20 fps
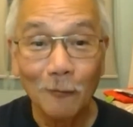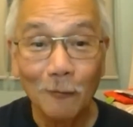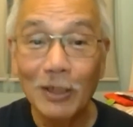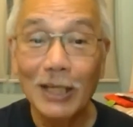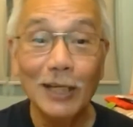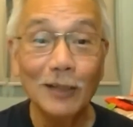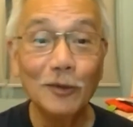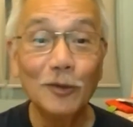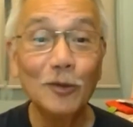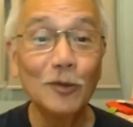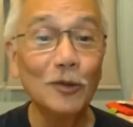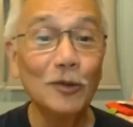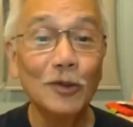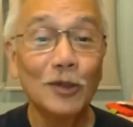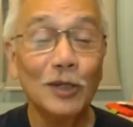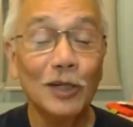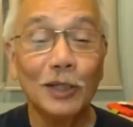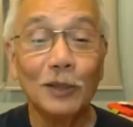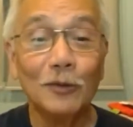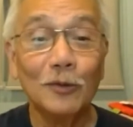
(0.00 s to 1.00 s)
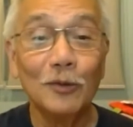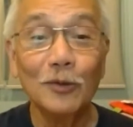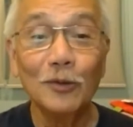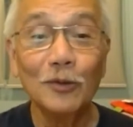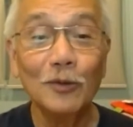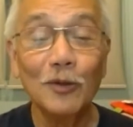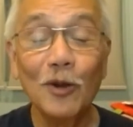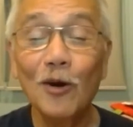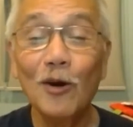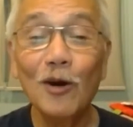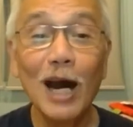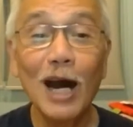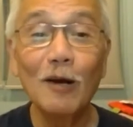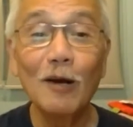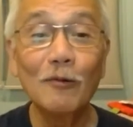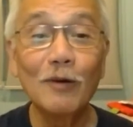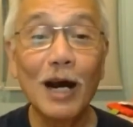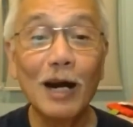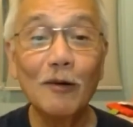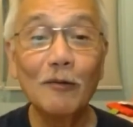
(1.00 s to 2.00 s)
We need to, to know
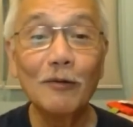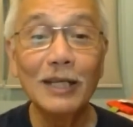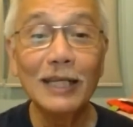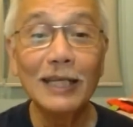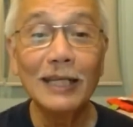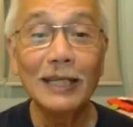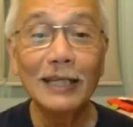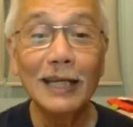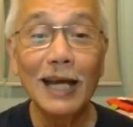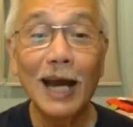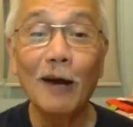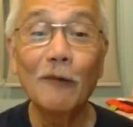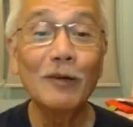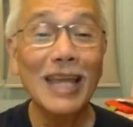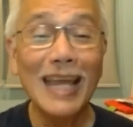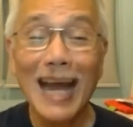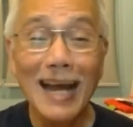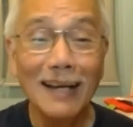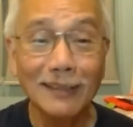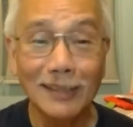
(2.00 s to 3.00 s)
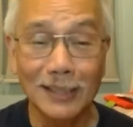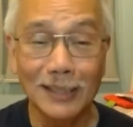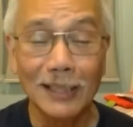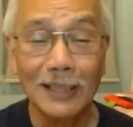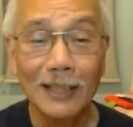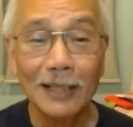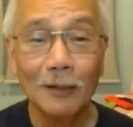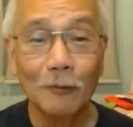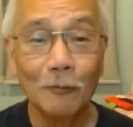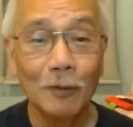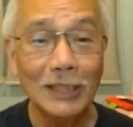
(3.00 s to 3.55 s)
how, how we how he acts,